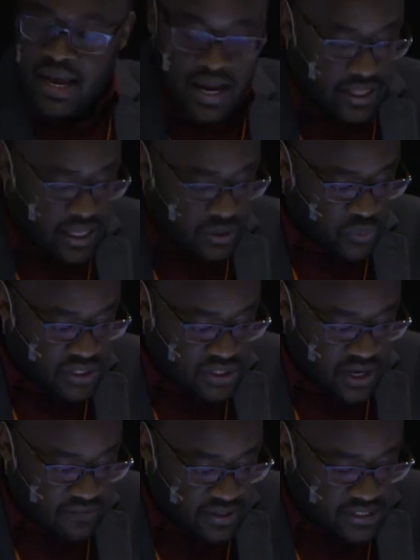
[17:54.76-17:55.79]
uh, that we
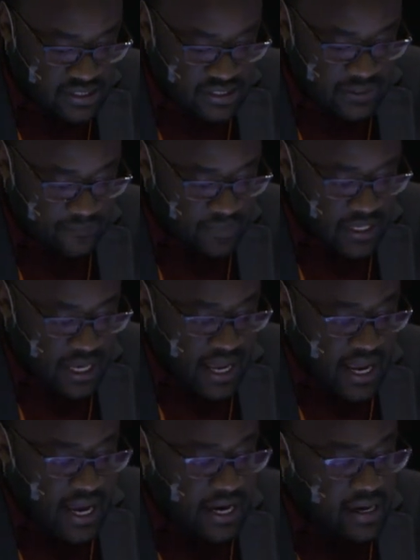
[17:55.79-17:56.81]
service.
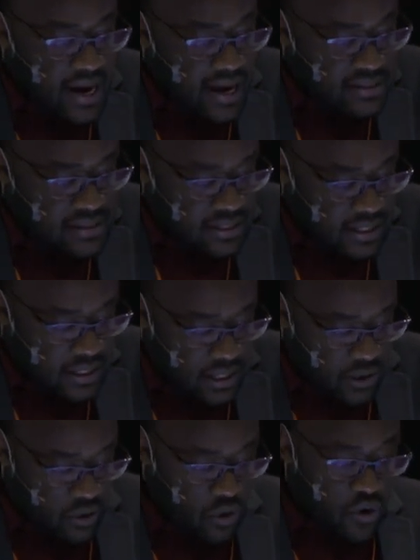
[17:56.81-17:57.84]
And lastly,
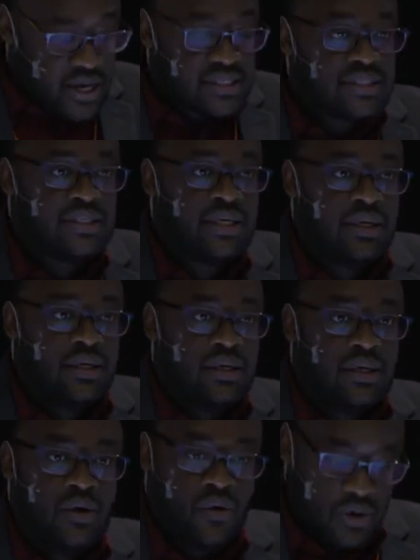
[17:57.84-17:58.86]
OST
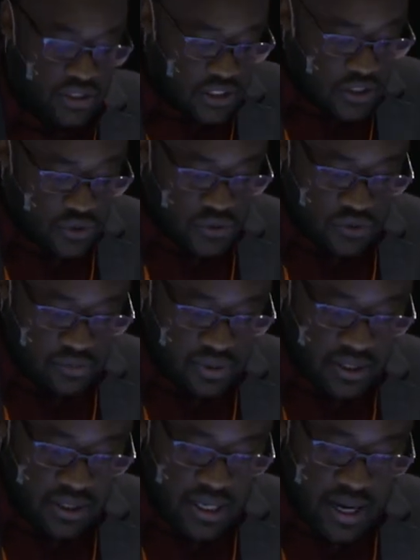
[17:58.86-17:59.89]
continues to
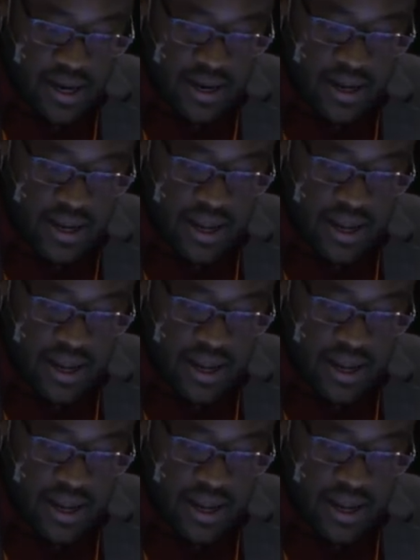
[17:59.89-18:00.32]
be uh,